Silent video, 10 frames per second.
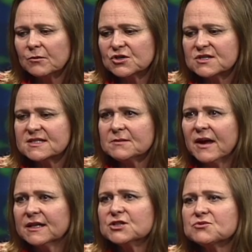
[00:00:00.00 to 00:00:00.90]
emergency
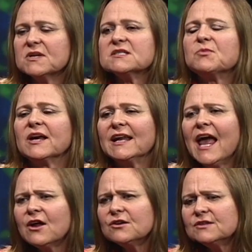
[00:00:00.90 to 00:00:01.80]
management's planning.
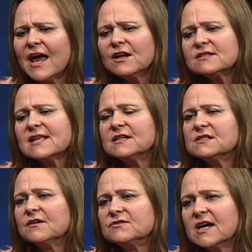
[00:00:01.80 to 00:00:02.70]
How, did, how does that
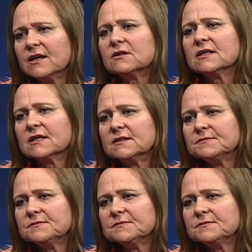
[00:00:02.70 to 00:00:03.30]
dovetail in?